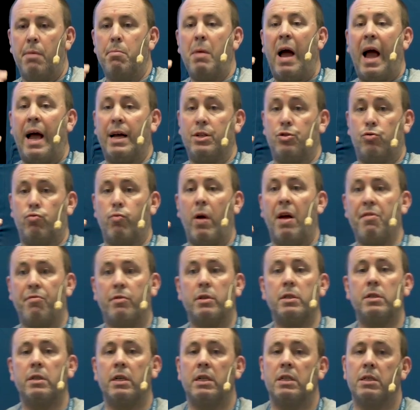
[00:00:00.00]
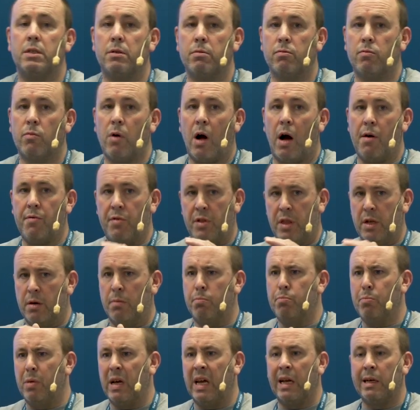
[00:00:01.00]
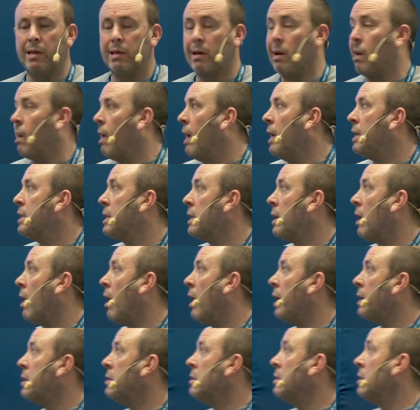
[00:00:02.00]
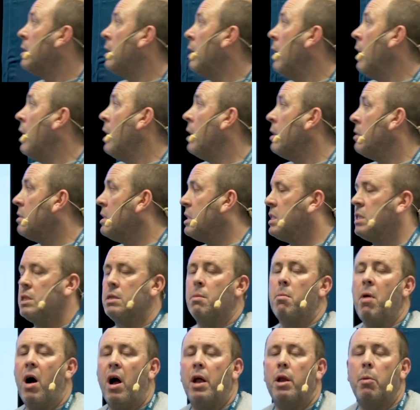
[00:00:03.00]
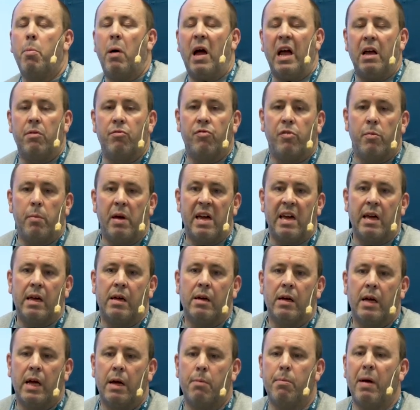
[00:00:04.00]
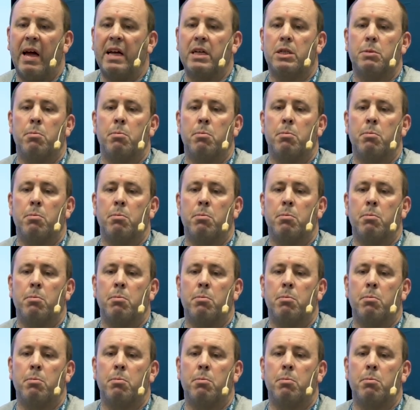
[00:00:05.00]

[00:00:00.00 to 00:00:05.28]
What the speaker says: as references rather than being declared in line. This is a minor pain for me. It makes